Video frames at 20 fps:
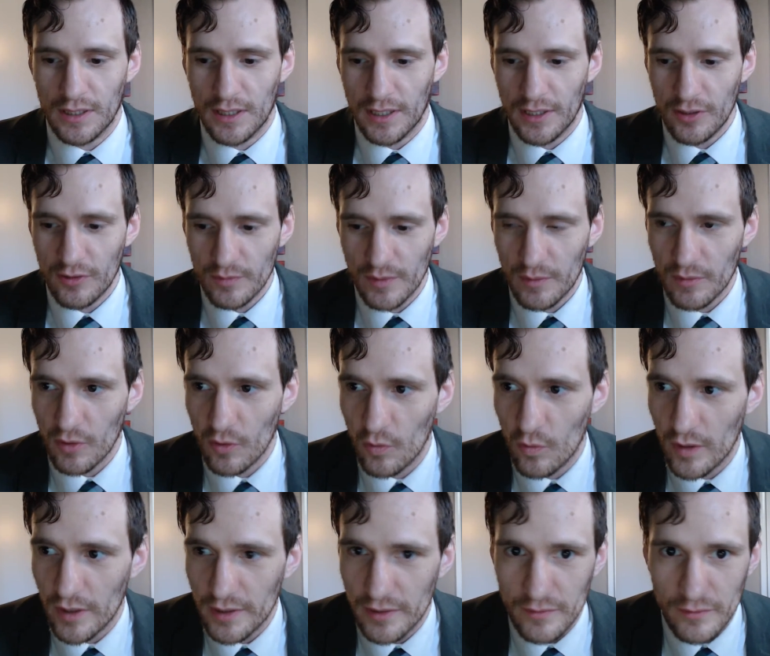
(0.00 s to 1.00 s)
I remember
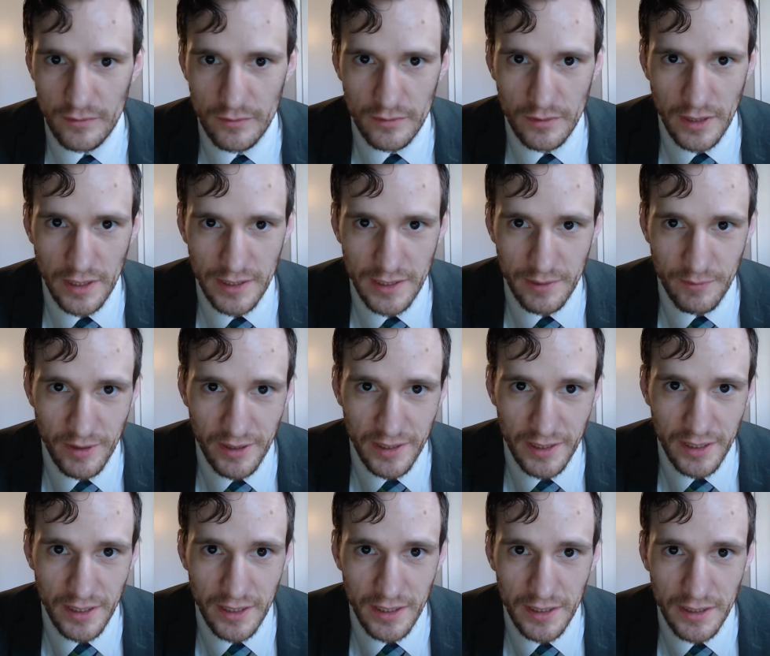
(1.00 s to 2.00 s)
what, I think
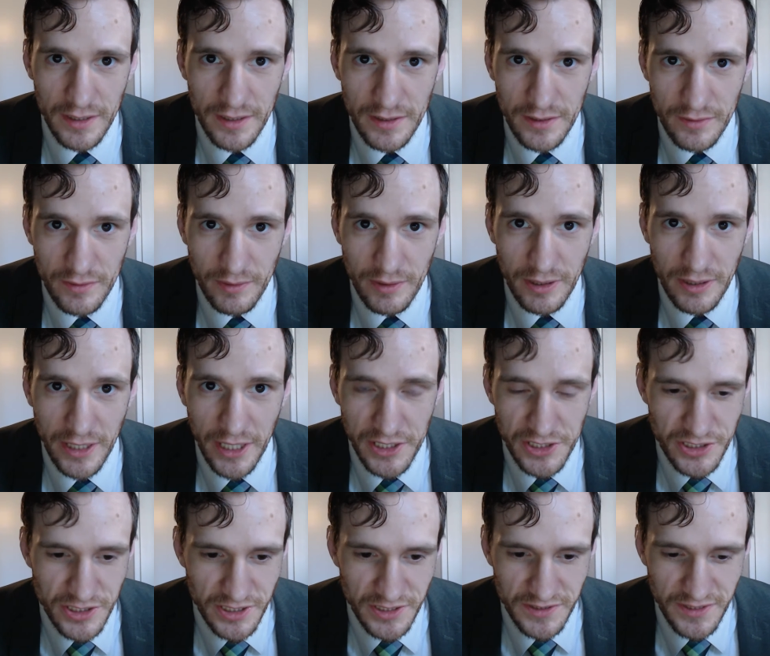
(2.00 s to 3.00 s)
my,
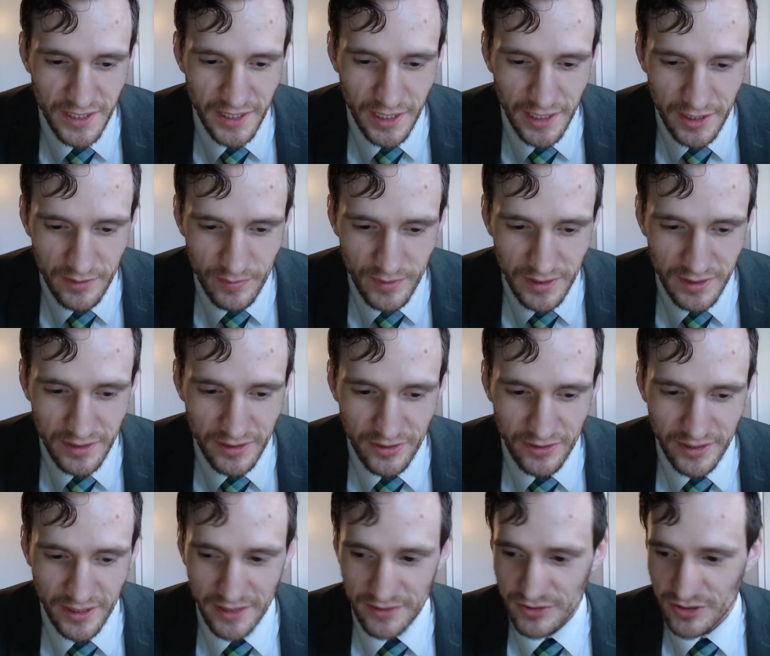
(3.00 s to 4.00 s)
HD 1080p.
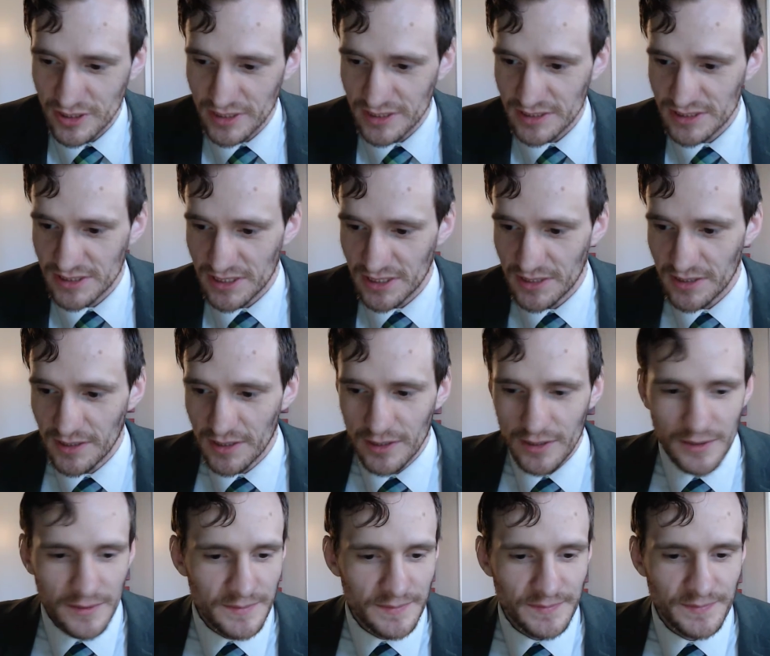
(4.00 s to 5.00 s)
Okay, I was trying to see
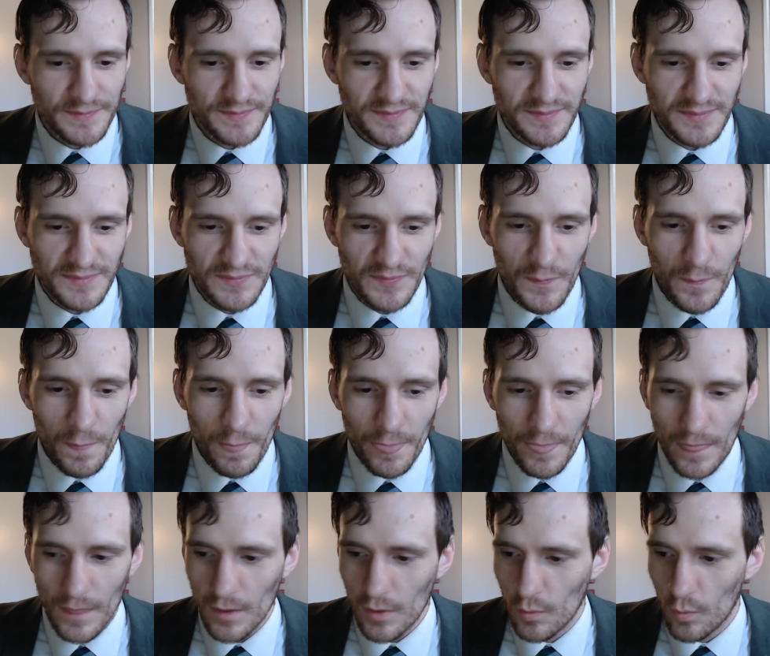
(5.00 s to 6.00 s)

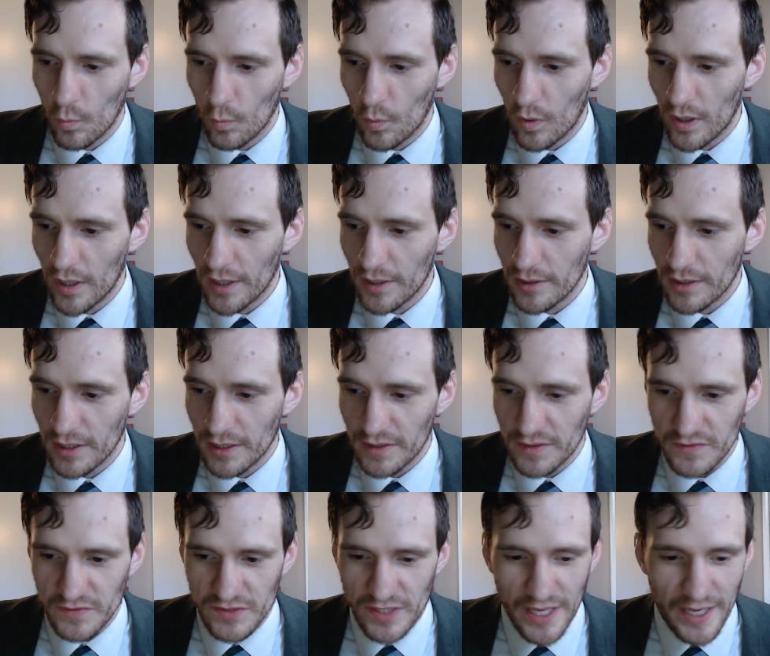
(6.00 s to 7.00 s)
what
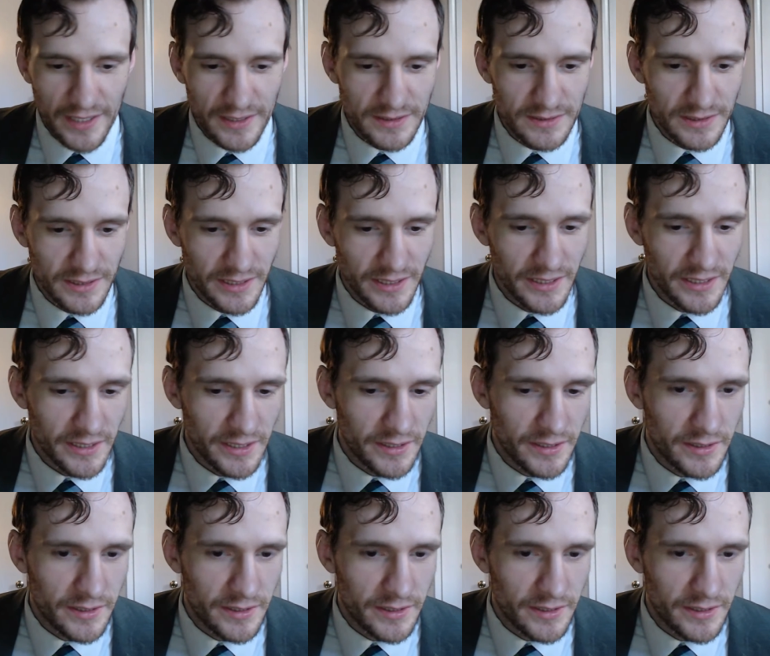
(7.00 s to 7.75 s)
exactly